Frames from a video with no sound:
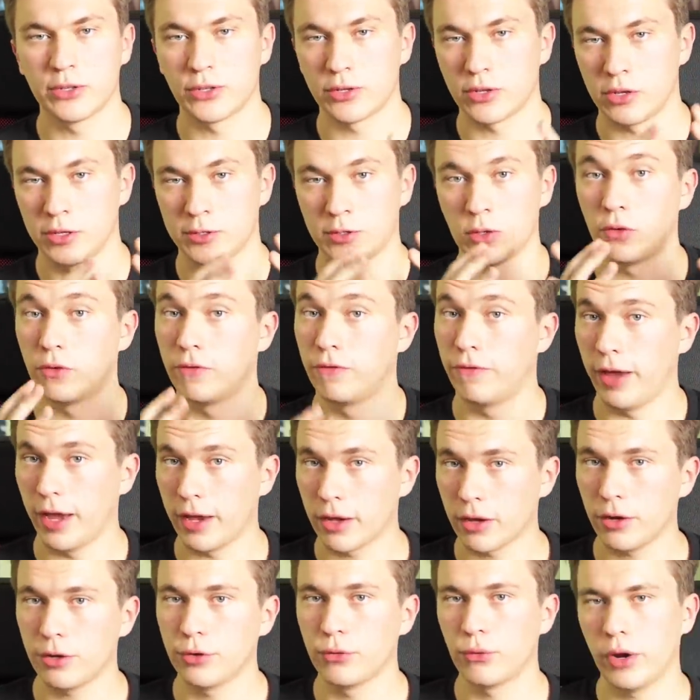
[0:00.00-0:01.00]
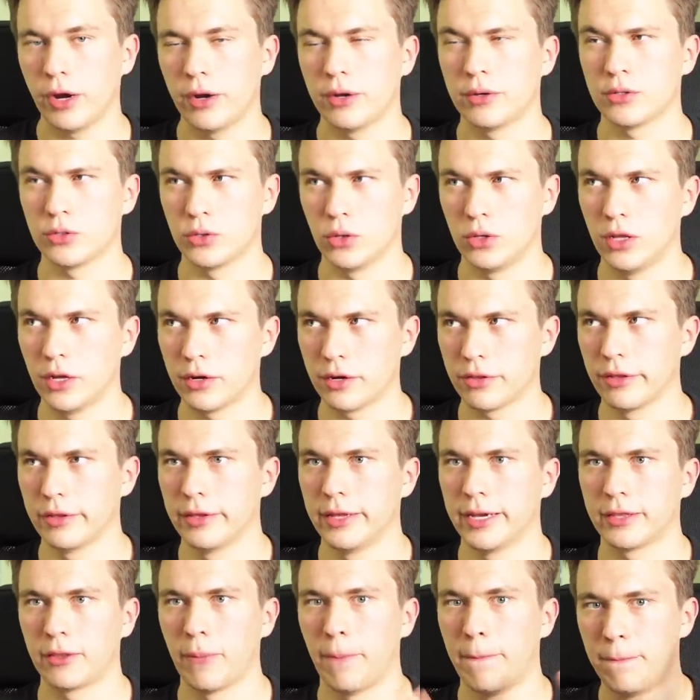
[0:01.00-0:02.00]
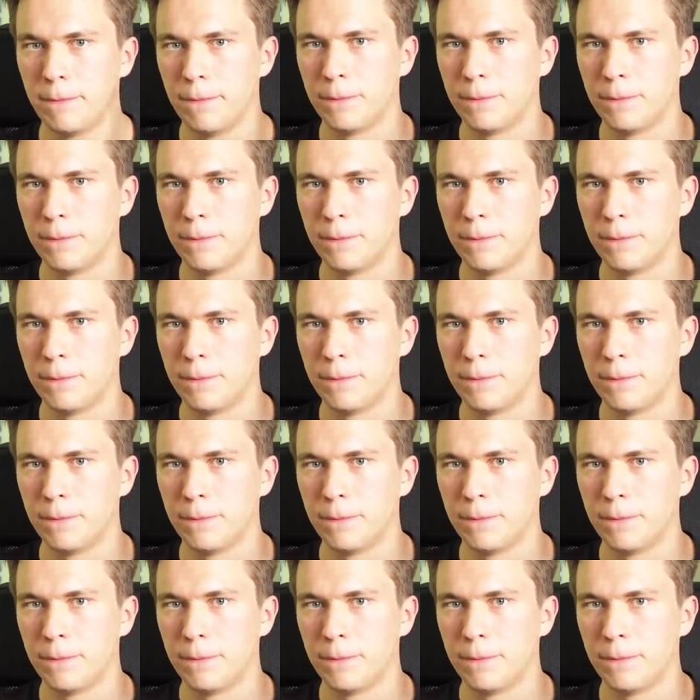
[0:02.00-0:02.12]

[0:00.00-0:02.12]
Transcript: It's called Vanguard Rare. So a lot of the